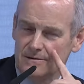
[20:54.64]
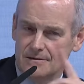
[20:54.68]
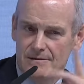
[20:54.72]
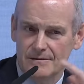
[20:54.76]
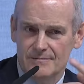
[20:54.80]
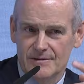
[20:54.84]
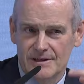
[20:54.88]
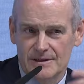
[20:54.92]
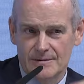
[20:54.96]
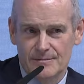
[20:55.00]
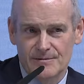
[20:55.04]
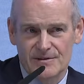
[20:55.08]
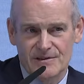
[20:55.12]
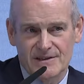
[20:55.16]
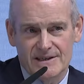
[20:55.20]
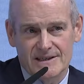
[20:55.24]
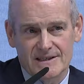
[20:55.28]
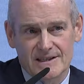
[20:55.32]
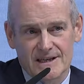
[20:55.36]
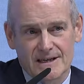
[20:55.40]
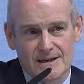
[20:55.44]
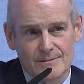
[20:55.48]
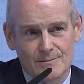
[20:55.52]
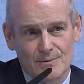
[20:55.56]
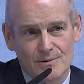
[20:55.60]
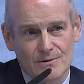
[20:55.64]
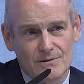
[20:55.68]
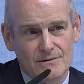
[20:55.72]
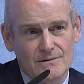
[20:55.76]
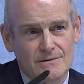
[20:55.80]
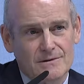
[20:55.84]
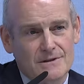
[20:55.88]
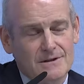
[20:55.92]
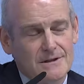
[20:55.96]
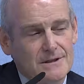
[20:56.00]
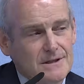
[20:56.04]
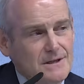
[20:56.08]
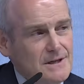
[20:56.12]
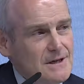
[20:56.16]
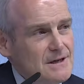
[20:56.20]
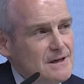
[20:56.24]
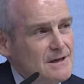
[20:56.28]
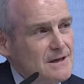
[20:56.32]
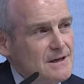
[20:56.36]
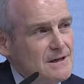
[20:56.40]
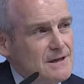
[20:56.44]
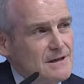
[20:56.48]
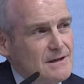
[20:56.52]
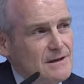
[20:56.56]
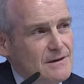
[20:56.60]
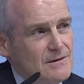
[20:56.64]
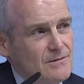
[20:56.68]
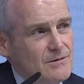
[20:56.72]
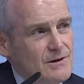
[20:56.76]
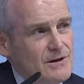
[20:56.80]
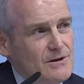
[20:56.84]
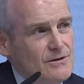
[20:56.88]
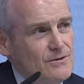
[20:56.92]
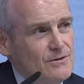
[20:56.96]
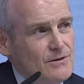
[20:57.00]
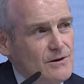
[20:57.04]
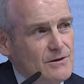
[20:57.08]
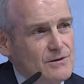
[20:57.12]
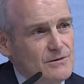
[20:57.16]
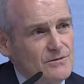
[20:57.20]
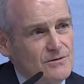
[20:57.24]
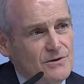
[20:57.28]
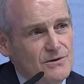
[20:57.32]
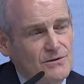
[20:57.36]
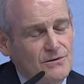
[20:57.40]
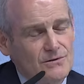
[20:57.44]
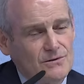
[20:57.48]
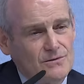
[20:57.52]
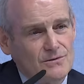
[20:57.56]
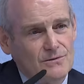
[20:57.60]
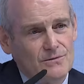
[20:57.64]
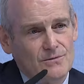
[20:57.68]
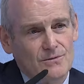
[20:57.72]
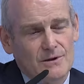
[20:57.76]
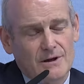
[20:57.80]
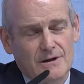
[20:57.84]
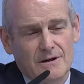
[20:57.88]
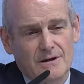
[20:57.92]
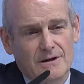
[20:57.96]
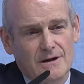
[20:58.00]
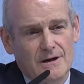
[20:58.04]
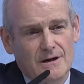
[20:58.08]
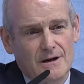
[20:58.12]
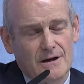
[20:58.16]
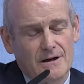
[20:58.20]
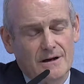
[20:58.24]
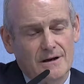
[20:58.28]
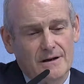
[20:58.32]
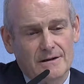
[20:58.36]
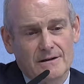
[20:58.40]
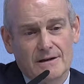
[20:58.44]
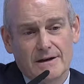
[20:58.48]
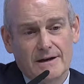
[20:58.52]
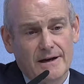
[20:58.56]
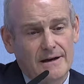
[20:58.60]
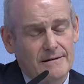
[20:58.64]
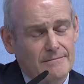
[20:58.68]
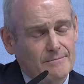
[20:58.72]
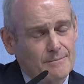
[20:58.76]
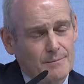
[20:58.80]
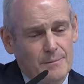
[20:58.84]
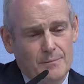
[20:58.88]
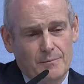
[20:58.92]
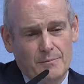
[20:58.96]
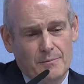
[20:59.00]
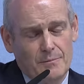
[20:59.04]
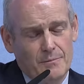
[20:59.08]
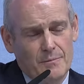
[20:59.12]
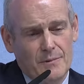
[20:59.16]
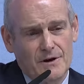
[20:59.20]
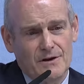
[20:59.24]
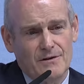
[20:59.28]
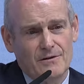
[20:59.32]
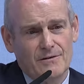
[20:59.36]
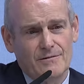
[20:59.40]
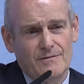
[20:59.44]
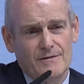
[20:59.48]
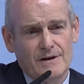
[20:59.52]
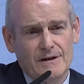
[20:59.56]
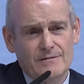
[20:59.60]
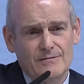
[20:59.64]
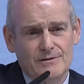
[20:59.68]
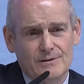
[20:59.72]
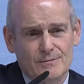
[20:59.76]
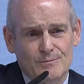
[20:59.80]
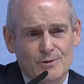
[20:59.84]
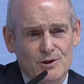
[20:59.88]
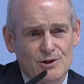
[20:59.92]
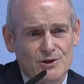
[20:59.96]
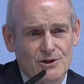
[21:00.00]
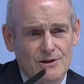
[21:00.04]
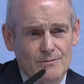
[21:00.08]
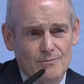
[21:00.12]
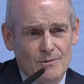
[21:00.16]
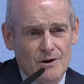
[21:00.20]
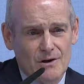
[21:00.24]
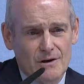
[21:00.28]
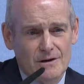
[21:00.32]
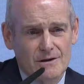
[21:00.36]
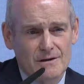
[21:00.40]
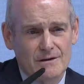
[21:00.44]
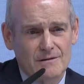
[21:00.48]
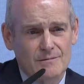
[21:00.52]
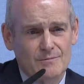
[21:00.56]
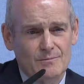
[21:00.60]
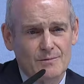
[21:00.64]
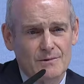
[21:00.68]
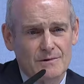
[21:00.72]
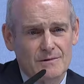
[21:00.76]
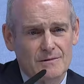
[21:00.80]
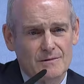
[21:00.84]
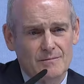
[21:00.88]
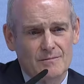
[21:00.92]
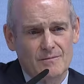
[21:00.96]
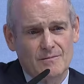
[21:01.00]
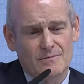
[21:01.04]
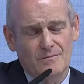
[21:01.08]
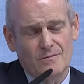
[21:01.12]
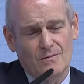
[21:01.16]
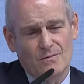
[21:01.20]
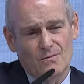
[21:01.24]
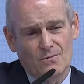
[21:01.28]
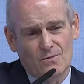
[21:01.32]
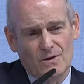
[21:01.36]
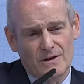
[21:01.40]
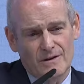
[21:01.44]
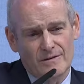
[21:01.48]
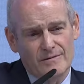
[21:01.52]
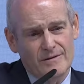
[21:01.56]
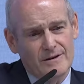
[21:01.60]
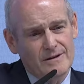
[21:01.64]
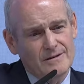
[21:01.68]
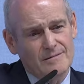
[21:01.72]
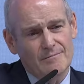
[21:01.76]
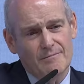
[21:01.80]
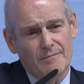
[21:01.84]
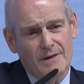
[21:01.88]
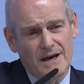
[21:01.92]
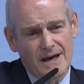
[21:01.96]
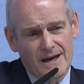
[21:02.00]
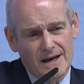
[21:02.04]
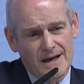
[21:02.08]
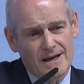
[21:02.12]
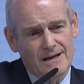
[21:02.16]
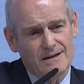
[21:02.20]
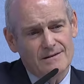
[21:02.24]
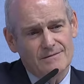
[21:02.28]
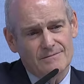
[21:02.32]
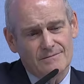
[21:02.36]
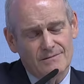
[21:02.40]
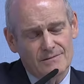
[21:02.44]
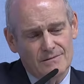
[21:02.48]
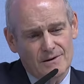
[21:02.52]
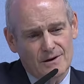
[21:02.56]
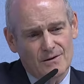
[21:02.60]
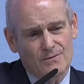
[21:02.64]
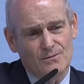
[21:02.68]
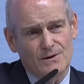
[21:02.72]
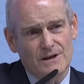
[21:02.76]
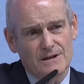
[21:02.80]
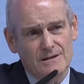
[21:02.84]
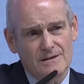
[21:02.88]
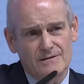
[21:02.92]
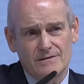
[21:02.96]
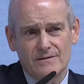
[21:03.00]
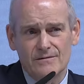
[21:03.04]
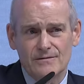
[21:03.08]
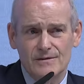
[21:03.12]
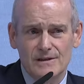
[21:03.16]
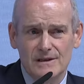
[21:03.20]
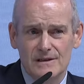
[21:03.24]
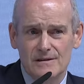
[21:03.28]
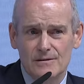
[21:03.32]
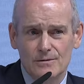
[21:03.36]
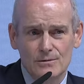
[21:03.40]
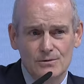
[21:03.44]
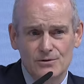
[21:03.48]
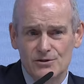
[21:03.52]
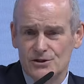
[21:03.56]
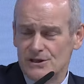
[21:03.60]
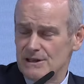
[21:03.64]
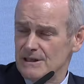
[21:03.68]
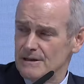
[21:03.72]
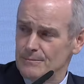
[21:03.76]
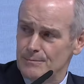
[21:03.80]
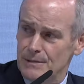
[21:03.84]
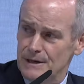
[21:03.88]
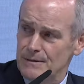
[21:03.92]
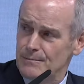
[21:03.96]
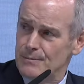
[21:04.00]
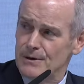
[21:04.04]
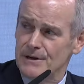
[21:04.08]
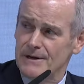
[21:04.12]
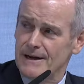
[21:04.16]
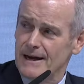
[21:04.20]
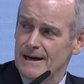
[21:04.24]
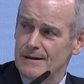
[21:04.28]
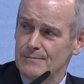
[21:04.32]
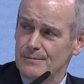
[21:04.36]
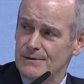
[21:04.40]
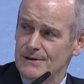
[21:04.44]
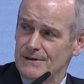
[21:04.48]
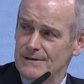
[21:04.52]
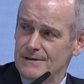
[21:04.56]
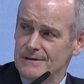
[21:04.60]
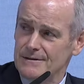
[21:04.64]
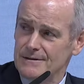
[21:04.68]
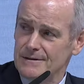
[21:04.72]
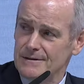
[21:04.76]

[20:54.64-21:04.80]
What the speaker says: So let me give you an example. When you go to pick your favorite emerging market, but one that may have a relatively low GDP per capita.